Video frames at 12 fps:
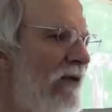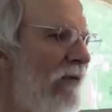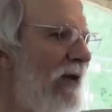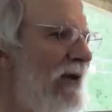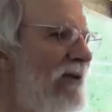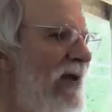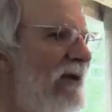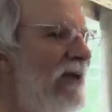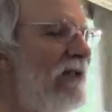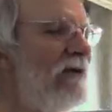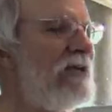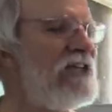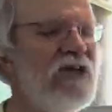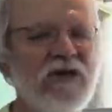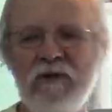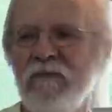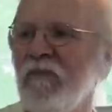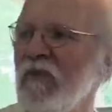We had Dan Kitteridge
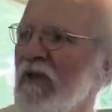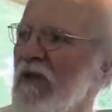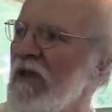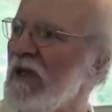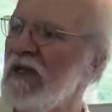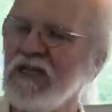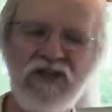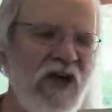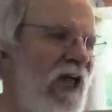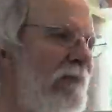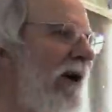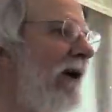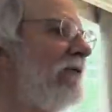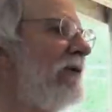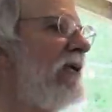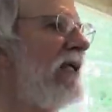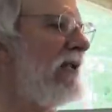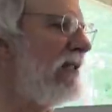here. And he's all
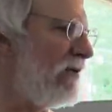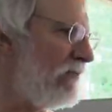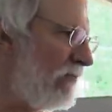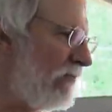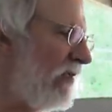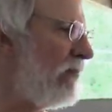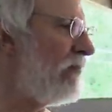about getting the